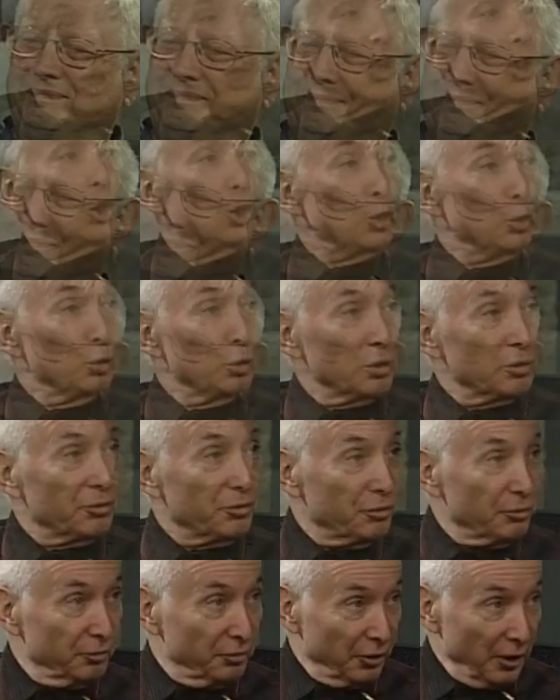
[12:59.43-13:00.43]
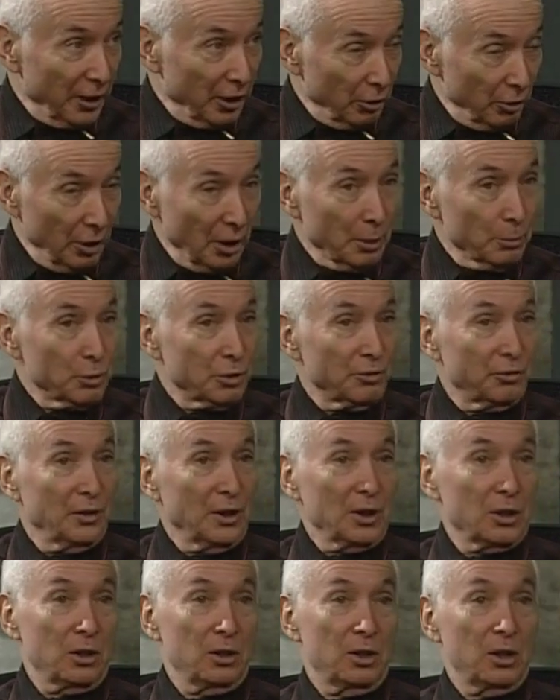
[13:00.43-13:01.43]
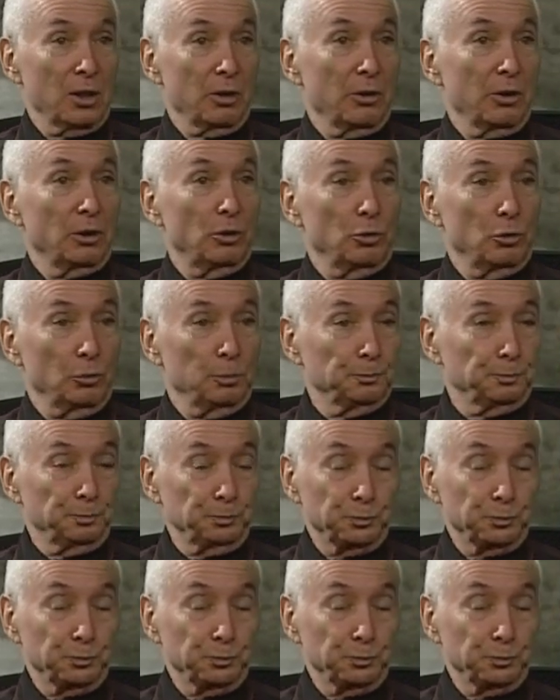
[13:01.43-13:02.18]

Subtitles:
use firearms if necessary to